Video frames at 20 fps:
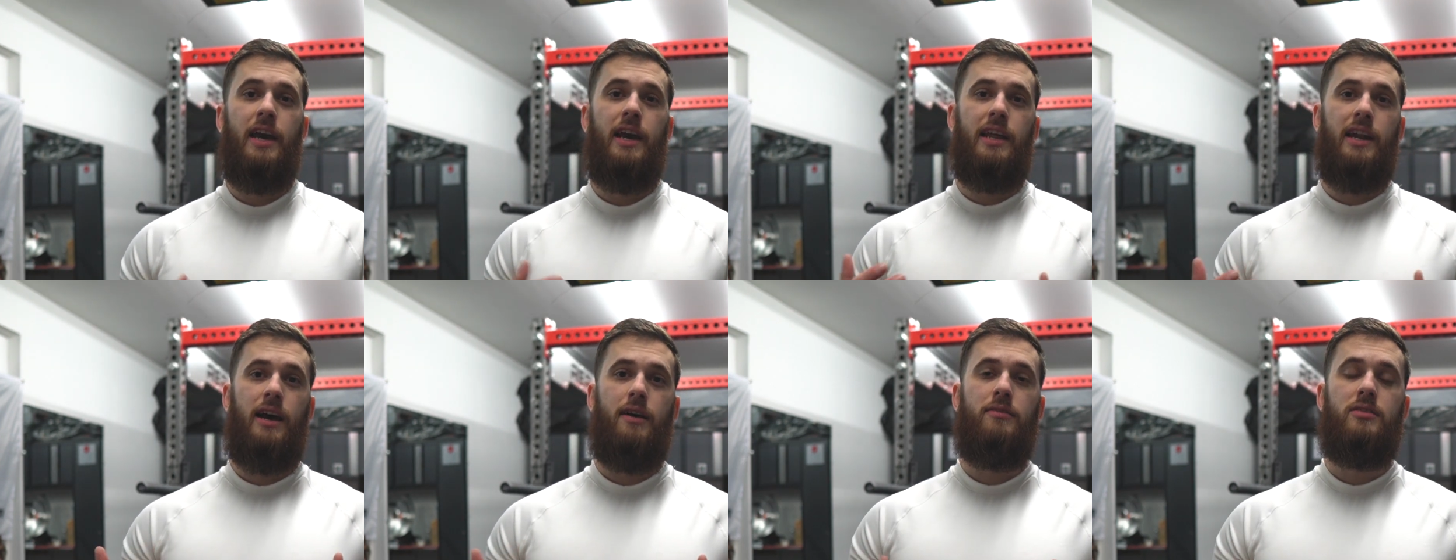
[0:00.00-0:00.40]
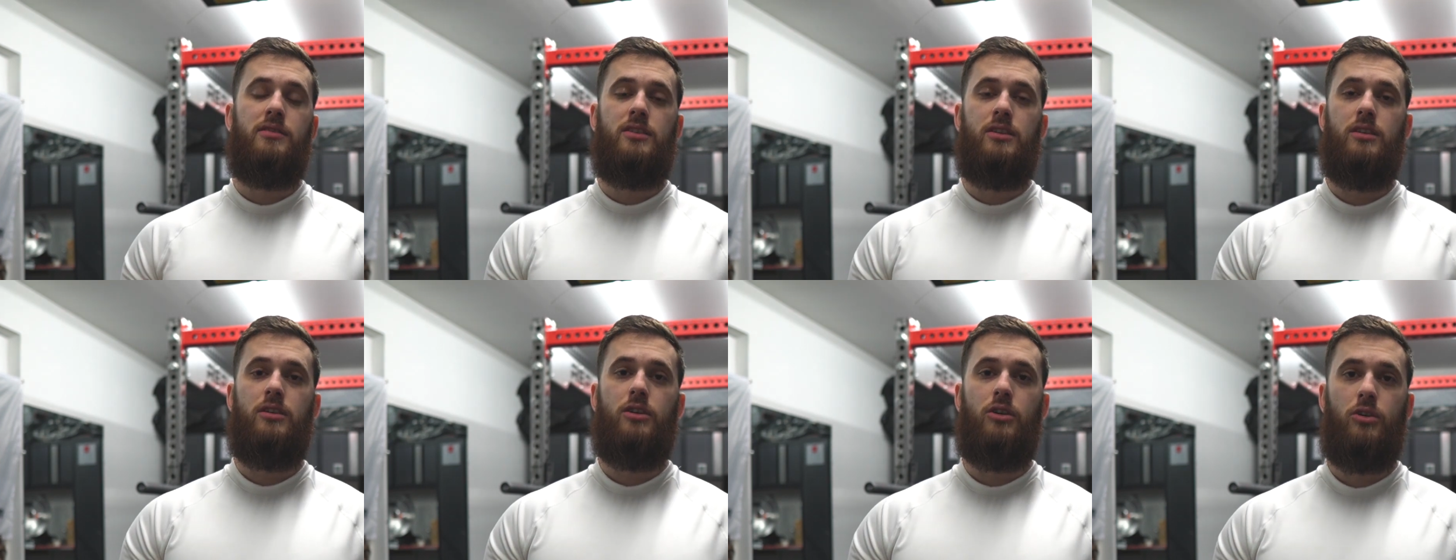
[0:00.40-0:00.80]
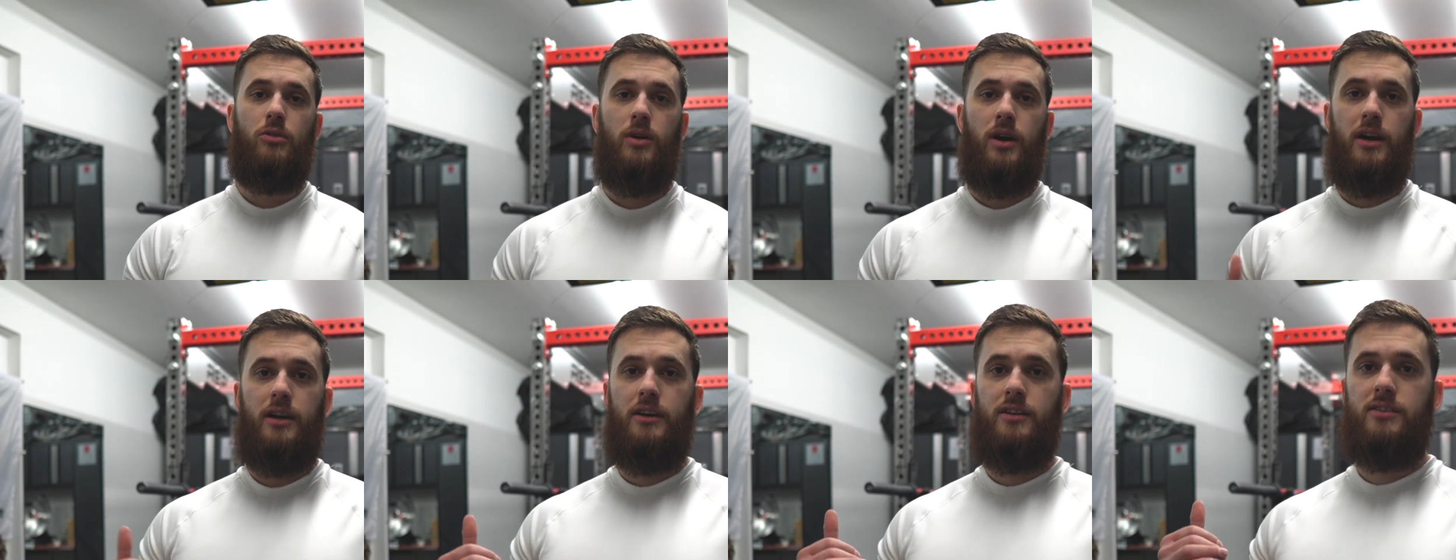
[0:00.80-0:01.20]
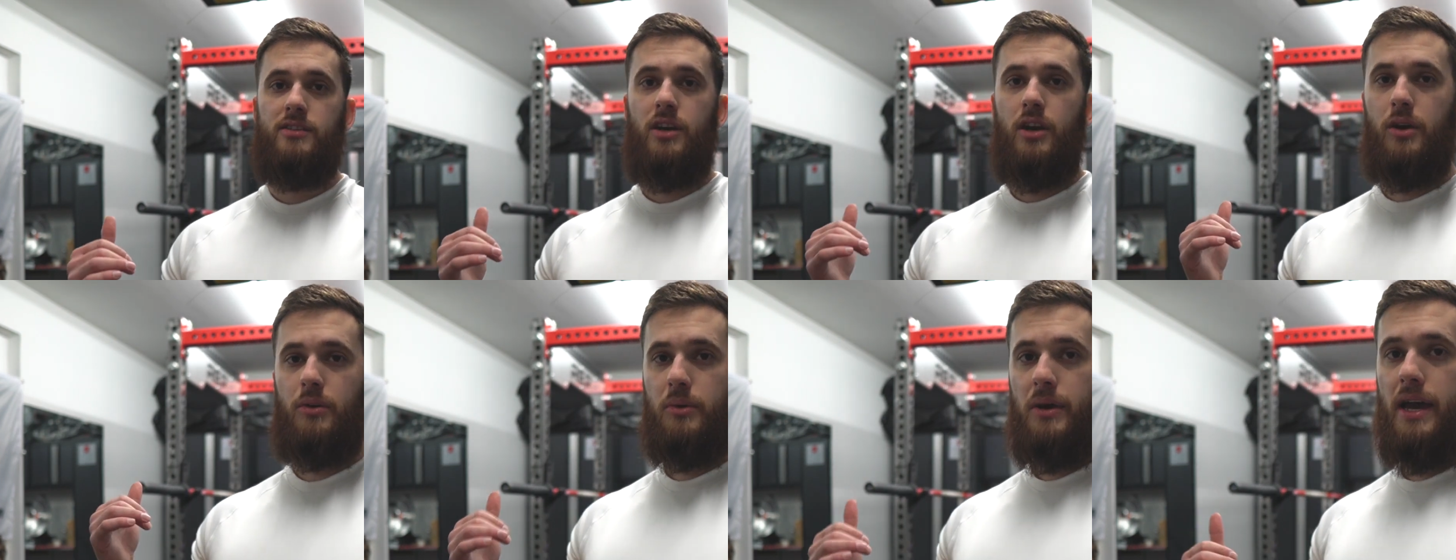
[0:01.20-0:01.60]
and obviously it requires
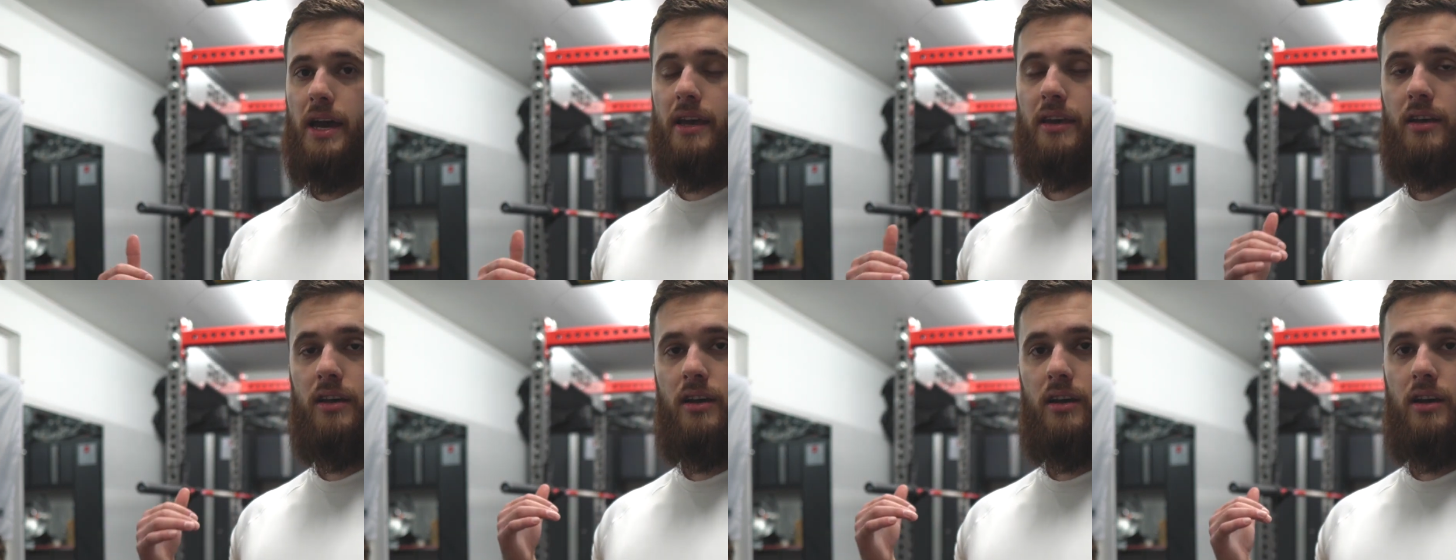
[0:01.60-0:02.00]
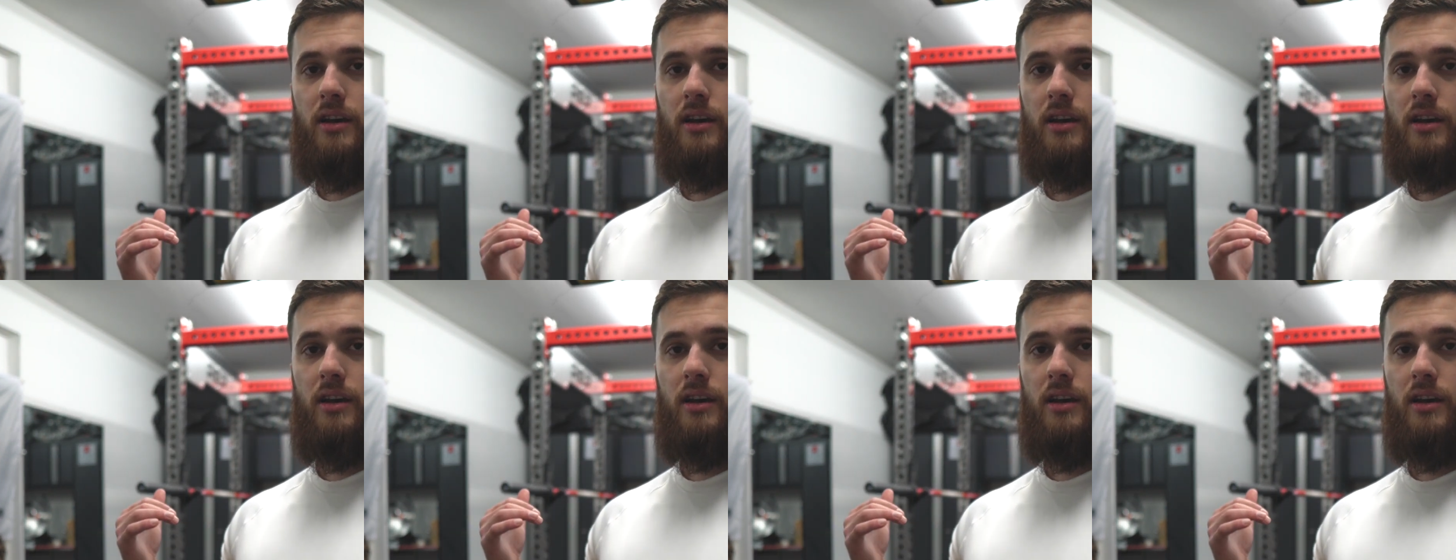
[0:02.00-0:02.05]
a rack,